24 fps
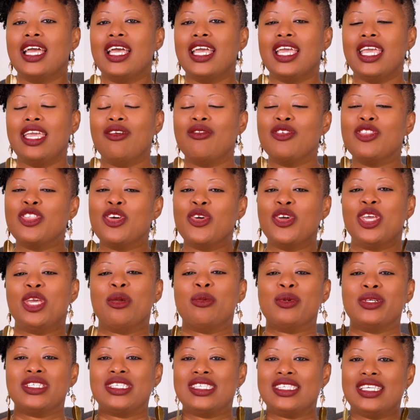even though he
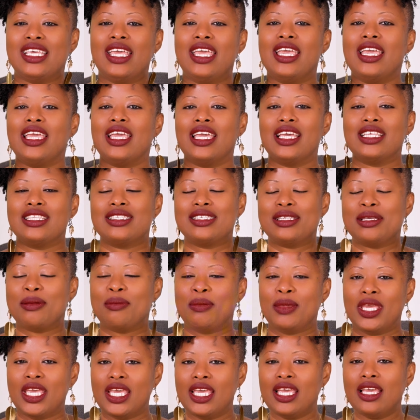was saying it to
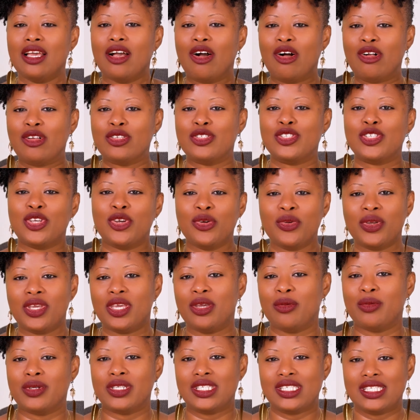me, also
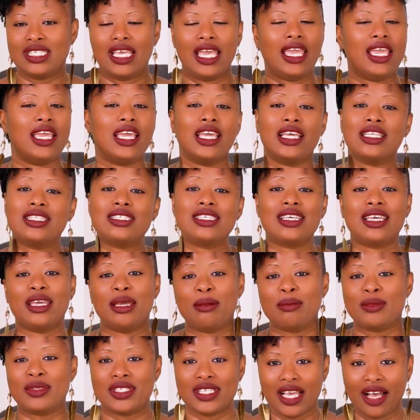he was saying it to
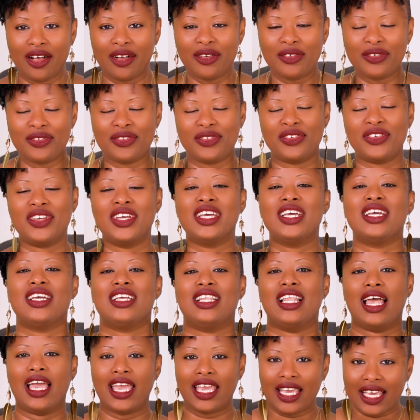himself.
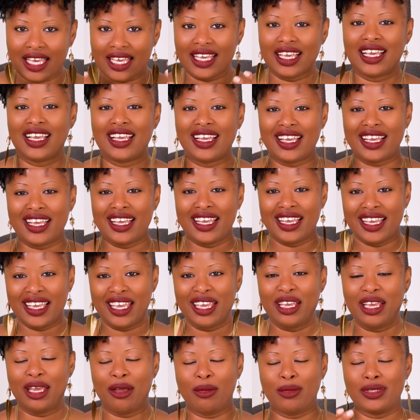Like
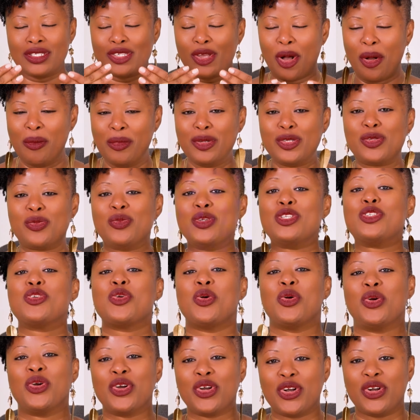it was almost
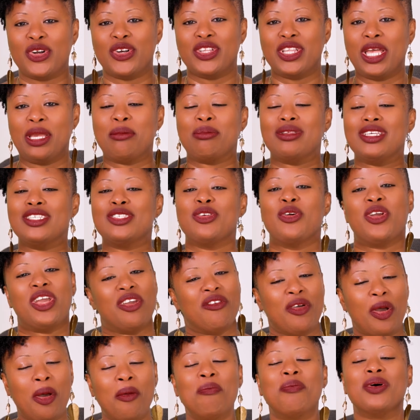rhetorical, like, please don't
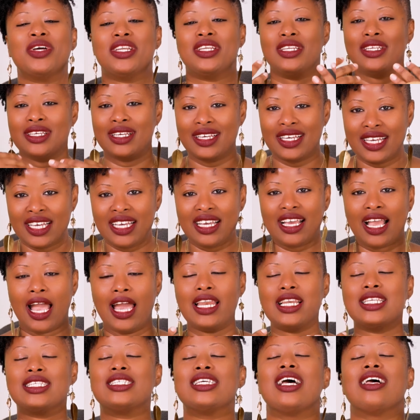give up, but
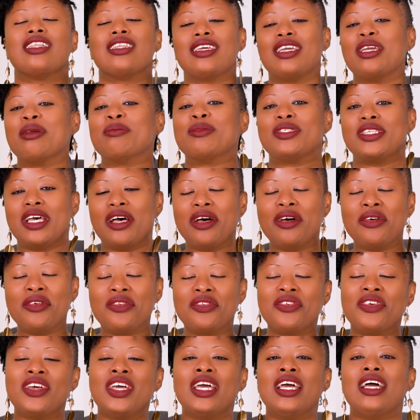kind of telling
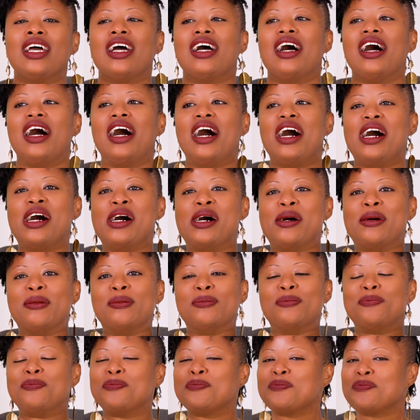himself.
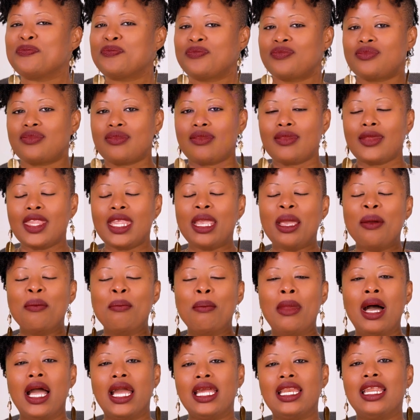Um,
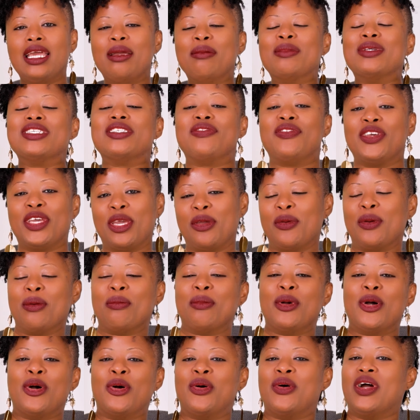my name is Vicky
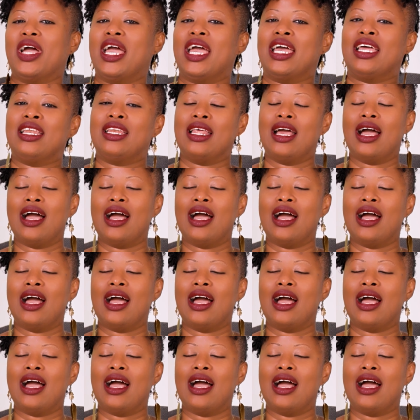Rameau, and